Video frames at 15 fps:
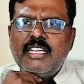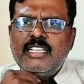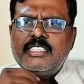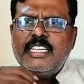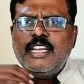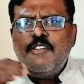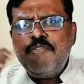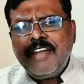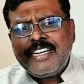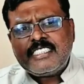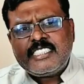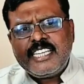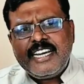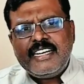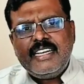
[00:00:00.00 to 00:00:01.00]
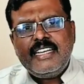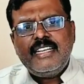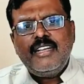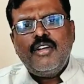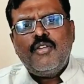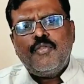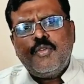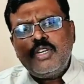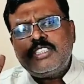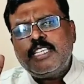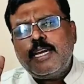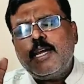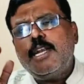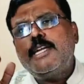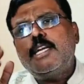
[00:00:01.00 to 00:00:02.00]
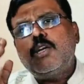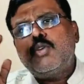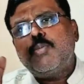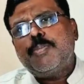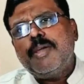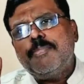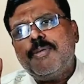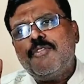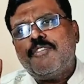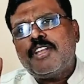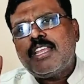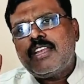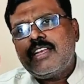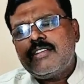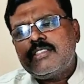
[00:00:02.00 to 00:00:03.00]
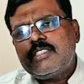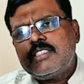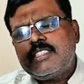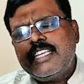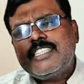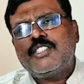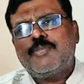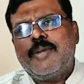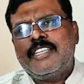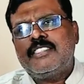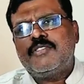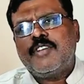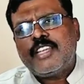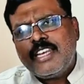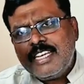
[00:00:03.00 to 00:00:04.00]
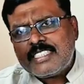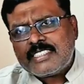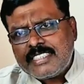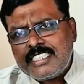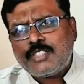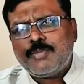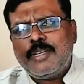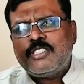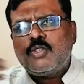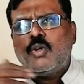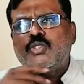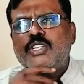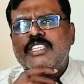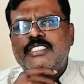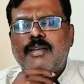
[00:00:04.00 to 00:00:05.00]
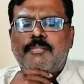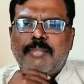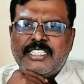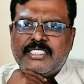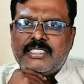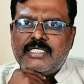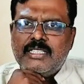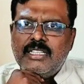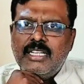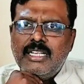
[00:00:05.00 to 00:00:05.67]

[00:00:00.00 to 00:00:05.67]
She in fact said food security to people for the 6 months, for the next 6 months also is a must.